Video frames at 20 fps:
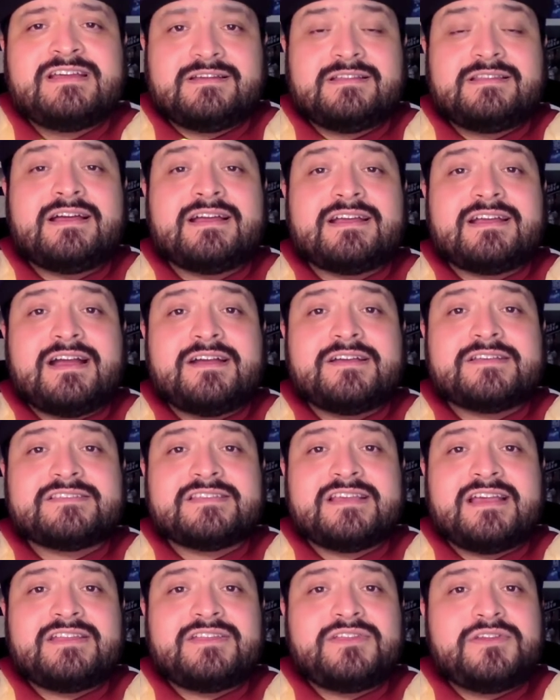Like I
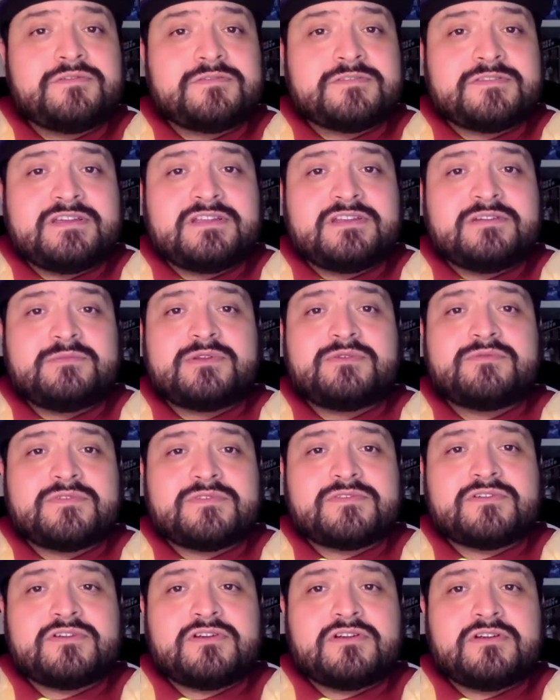said, you've seen him in
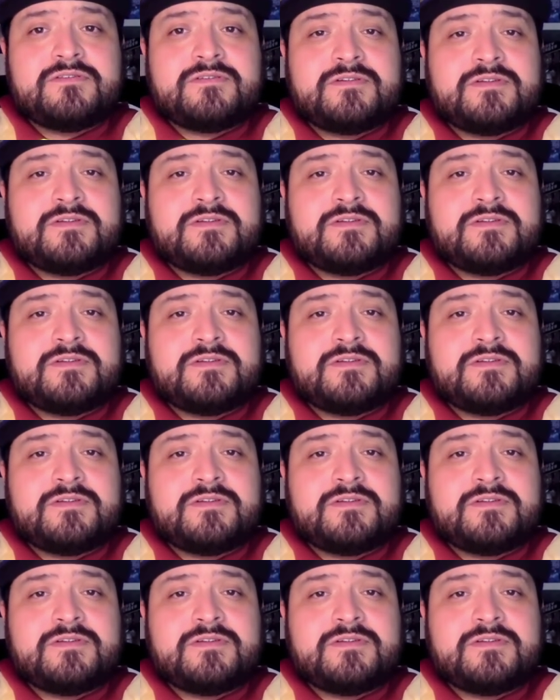reserve.